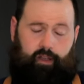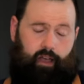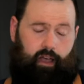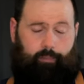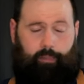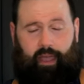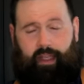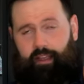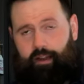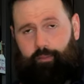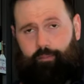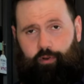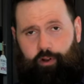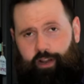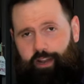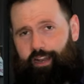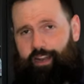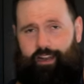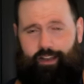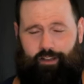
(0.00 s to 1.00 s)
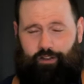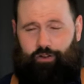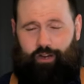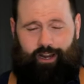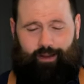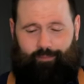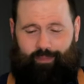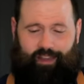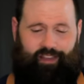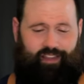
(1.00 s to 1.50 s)
I'm not gonna put it in and try
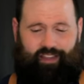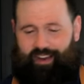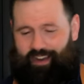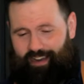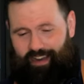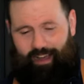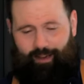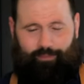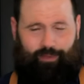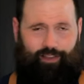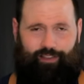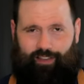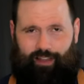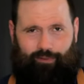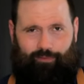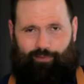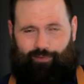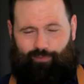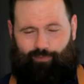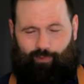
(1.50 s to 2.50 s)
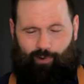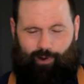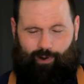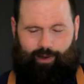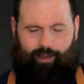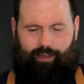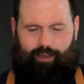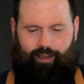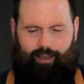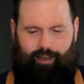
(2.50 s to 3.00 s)
to mix it in now because that wouldn't
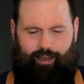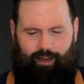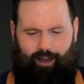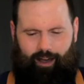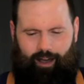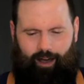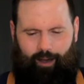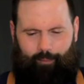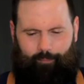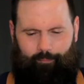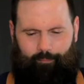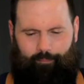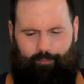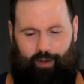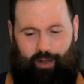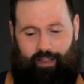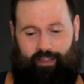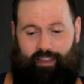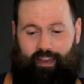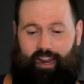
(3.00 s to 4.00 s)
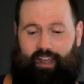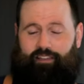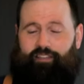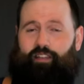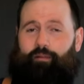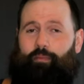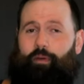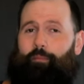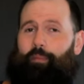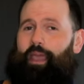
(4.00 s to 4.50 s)
work. But the next
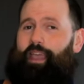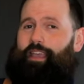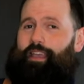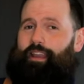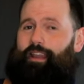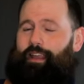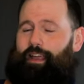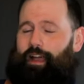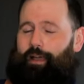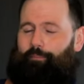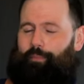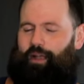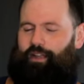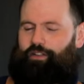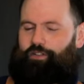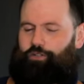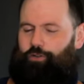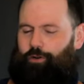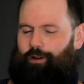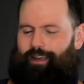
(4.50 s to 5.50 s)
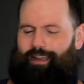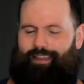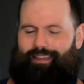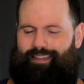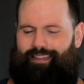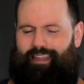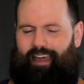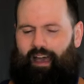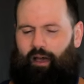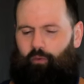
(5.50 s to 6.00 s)
time I make it, I might try it
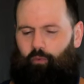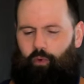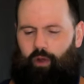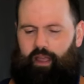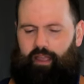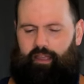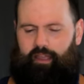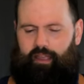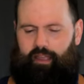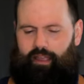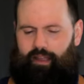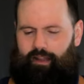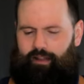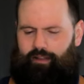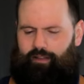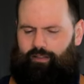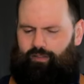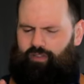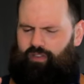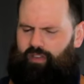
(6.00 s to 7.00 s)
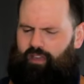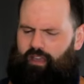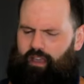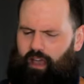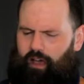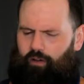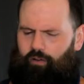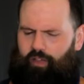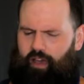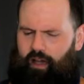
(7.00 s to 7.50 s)
that way and see
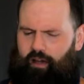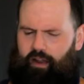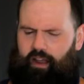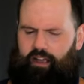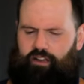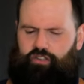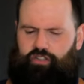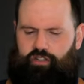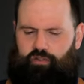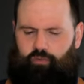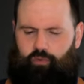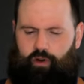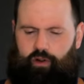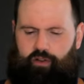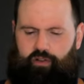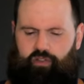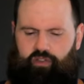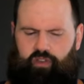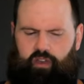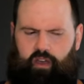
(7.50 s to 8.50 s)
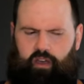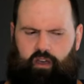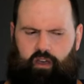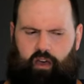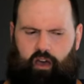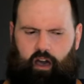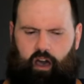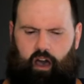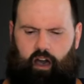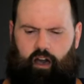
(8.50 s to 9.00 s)
how that actually works.
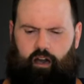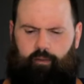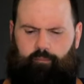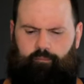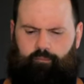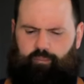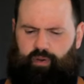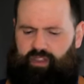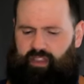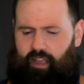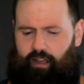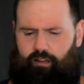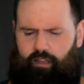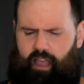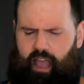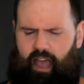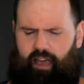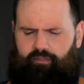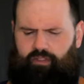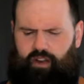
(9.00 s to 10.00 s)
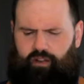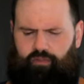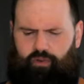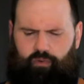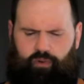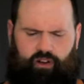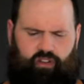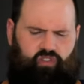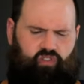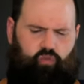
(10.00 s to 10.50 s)
But there you have it,
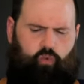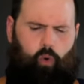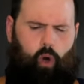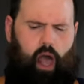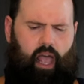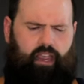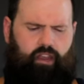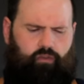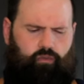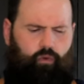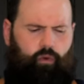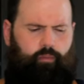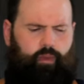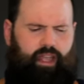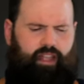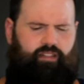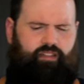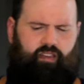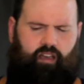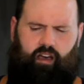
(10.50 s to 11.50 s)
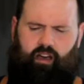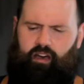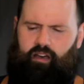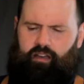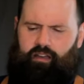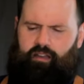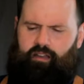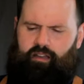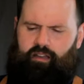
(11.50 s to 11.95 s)
everyone. It's Hawaiian Room. It's a